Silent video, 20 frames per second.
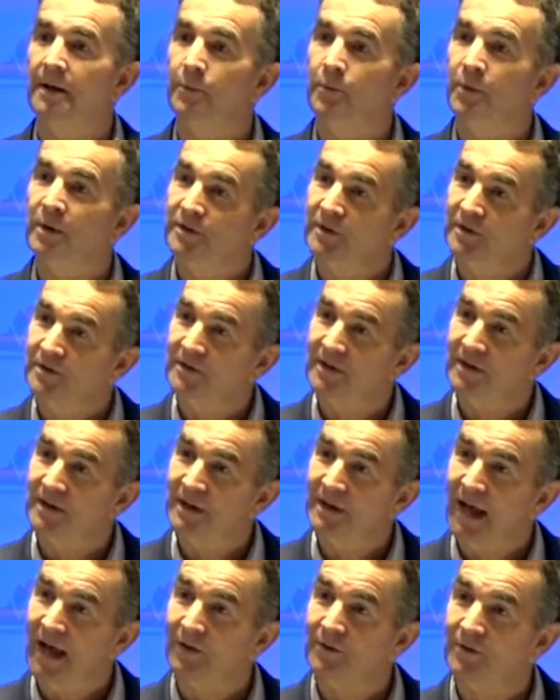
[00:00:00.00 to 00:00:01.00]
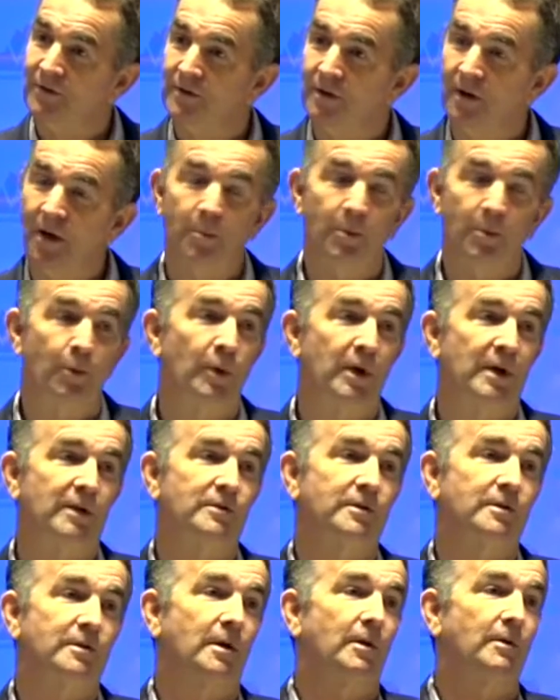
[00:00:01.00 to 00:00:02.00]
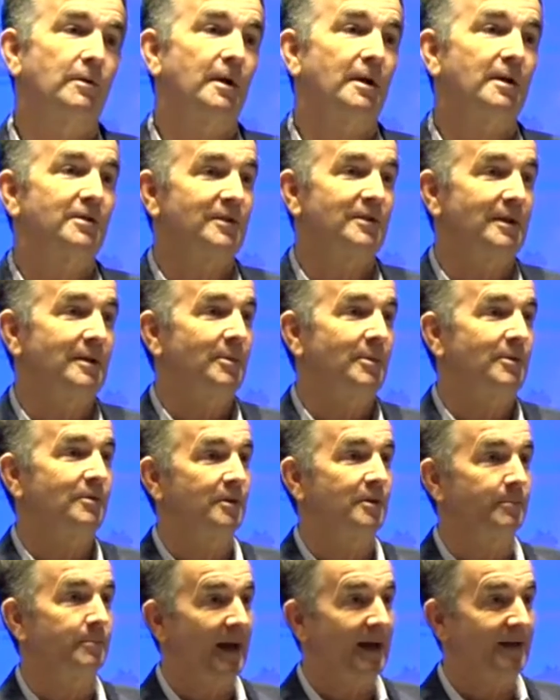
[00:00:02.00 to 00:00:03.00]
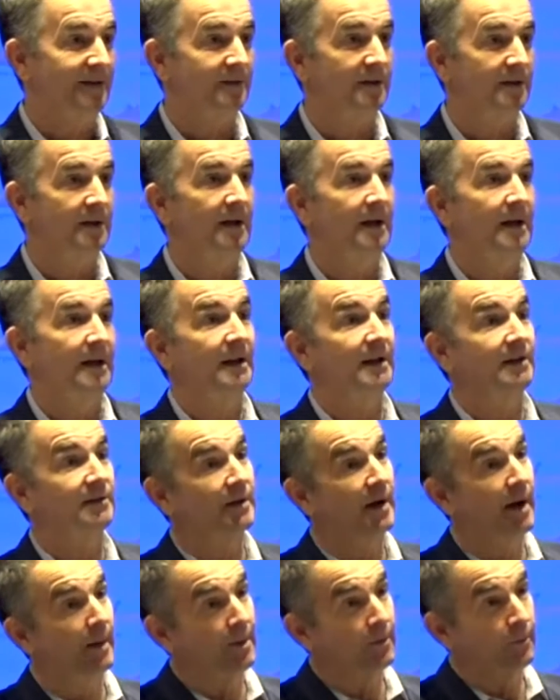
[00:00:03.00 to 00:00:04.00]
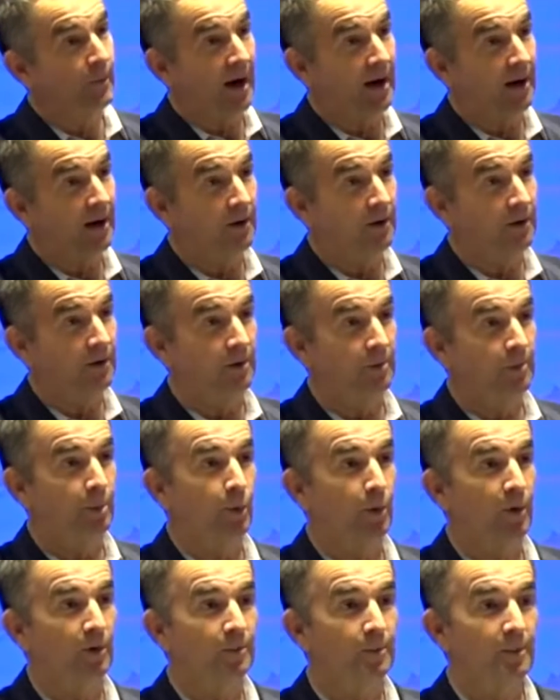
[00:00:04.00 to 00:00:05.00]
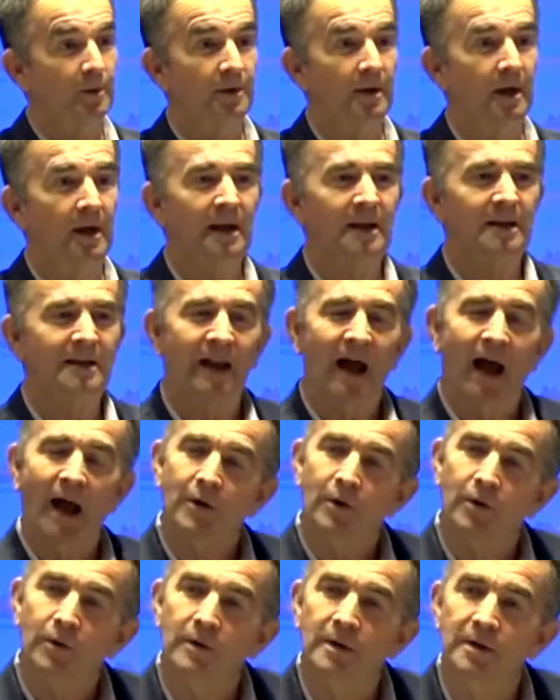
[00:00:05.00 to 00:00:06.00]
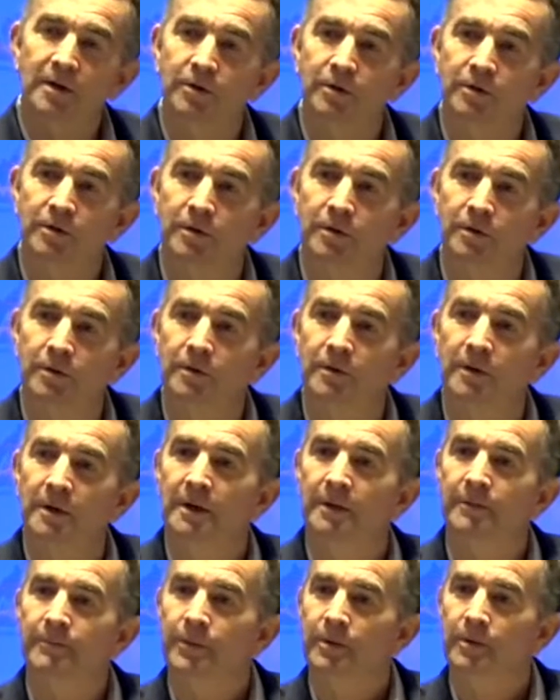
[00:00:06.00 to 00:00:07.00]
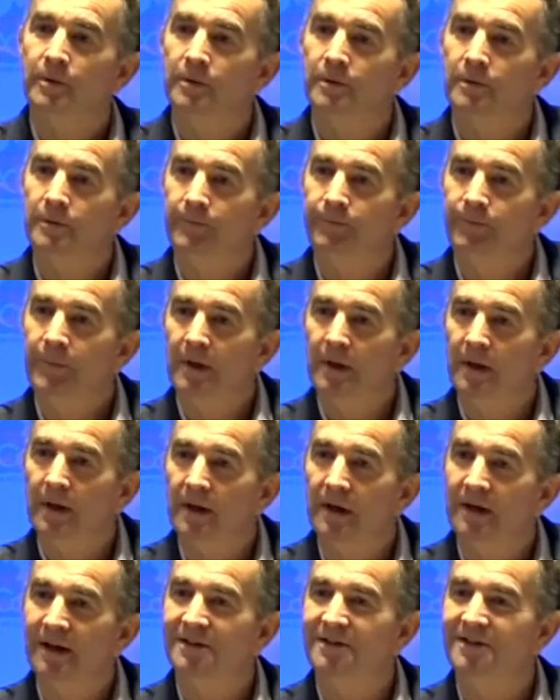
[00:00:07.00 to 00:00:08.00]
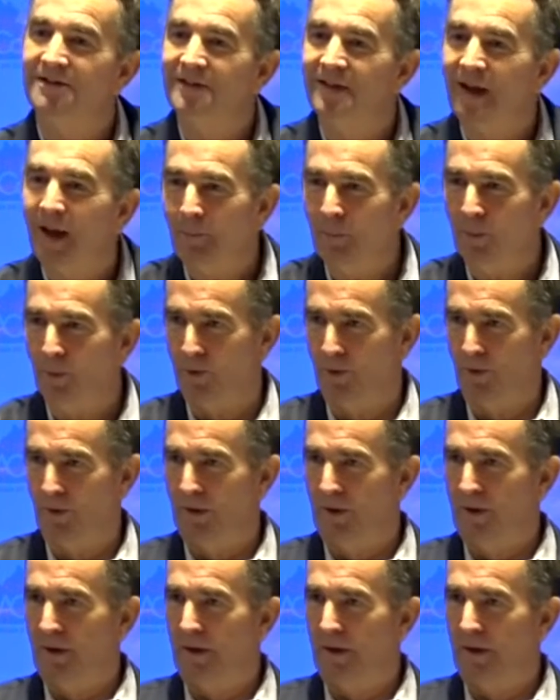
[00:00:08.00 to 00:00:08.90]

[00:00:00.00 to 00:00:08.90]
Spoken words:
We just announced a couple weeks ago that Siemens Gamesa is coming right here to Portsmouth, not only to assemble